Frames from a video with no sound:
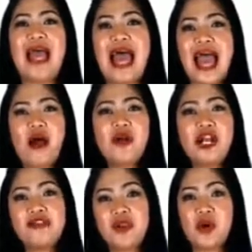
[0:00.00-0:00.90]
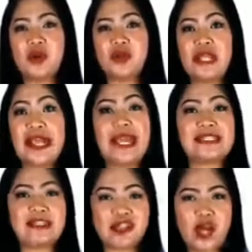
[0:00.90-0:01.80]
Our unknown is
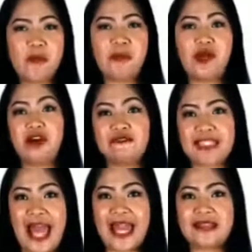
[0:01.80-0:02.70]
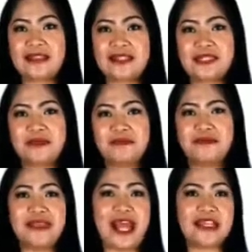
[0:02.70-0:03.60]
the number of sides.
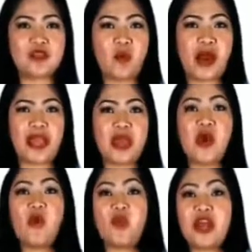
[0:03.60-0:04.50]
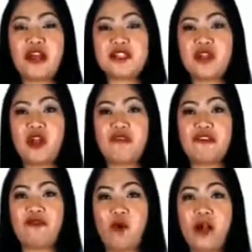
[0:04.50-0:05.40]
That is why we are solving
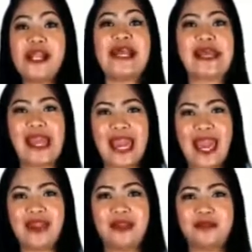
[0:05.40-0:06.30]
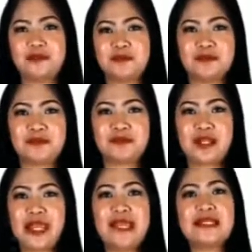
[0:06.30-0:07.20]
for n.
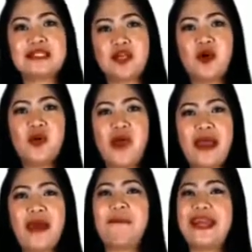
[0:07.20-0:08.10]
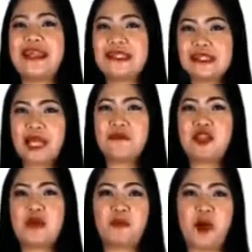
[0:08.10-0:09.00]
So, by
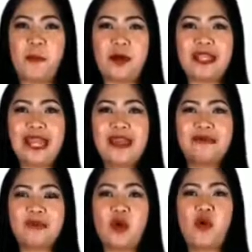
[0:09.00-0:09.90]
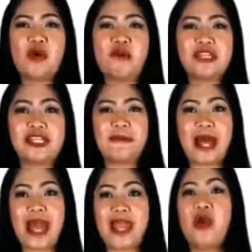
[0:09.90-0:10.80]
distributive property, we
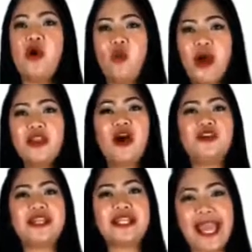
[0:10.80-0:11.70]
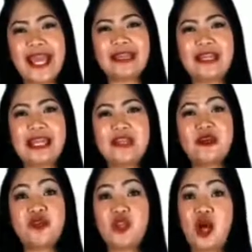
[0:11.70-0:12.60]
multiply 180 to
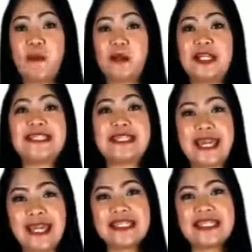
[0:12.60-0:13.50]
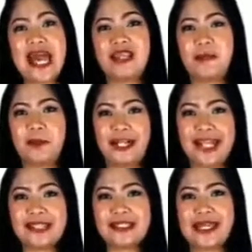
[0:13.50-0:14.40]
the numbers inside the
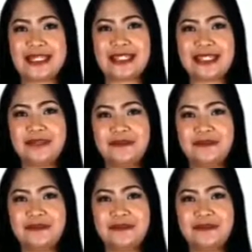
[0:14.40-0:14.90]
parentheses.